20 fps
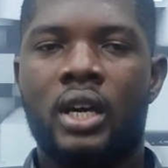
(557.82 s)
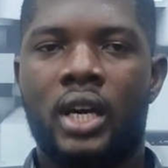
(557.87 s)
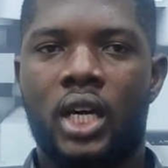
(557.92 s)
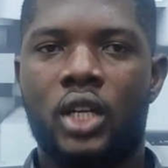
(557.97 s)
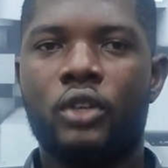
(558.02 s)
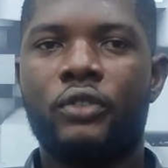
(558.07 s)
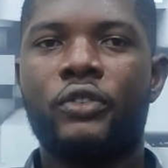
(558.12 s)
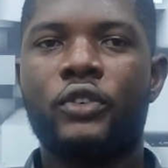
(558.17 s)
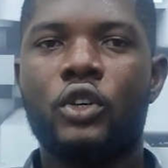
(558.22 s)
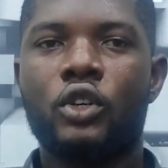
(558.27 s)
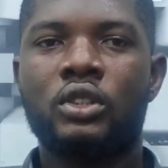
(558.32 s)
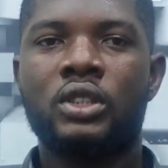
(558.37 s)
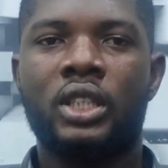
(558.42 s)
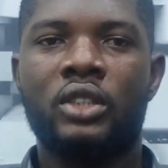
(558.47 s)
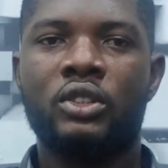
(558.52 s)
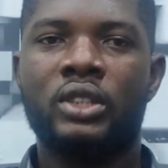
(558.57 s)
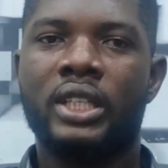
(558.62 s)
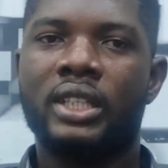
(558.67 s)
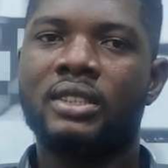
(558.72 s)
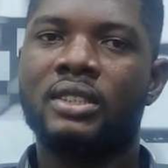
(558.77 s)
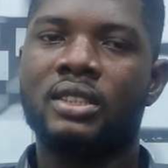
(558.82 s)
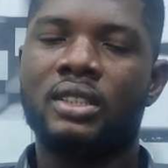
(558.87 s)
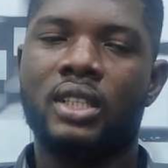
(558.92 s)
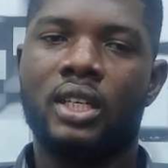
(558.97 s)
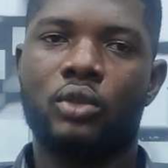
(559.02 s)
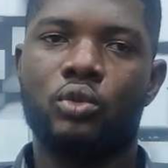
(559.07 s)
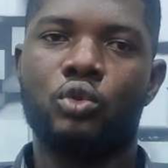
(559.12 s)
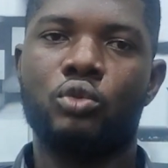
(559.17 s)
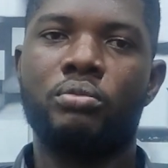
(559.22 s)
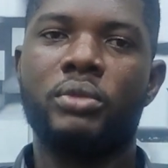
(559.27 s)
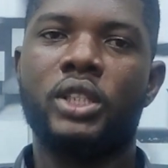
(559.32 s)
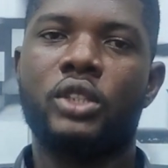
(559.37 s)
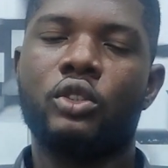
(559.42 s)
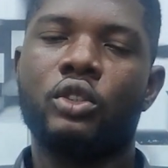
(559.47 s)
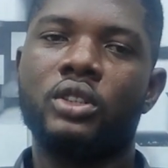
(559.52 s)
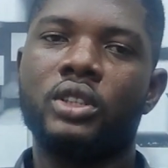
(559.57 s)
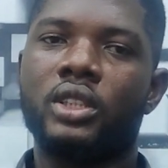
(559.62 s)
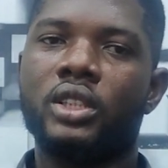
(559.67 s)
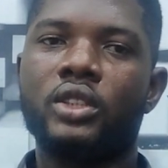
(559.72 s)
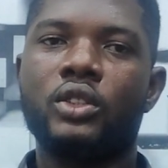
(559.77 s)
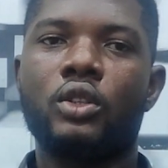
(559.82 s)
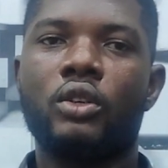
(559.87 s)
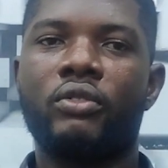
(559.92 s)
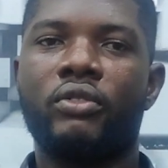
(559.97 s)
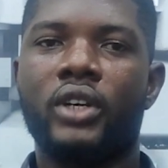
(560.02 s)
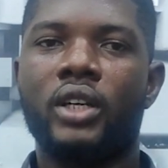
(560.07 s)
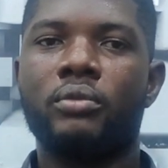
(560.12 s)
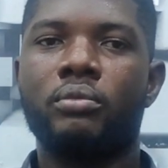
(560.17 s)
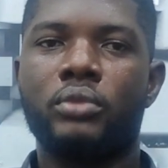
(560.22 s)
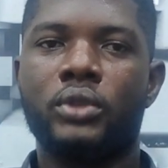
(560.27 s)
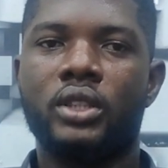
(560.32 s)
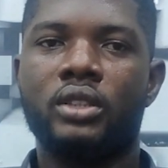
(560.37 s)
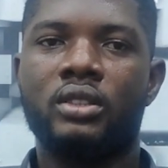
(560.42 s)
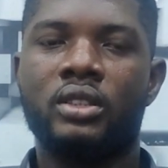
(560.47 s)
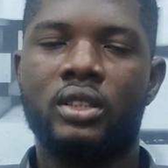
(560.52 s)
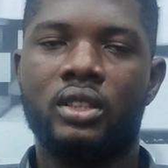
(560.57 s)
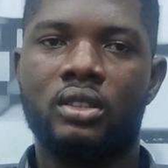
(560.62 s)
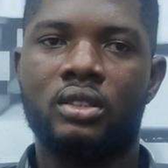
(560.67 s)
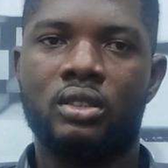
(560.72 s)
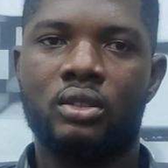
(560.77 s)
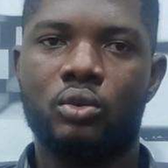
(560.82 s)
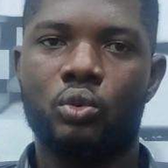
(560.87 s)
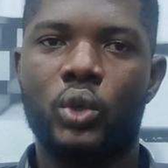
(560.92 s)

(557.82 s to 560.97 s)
And of course, another thing that would make your generator vibrate is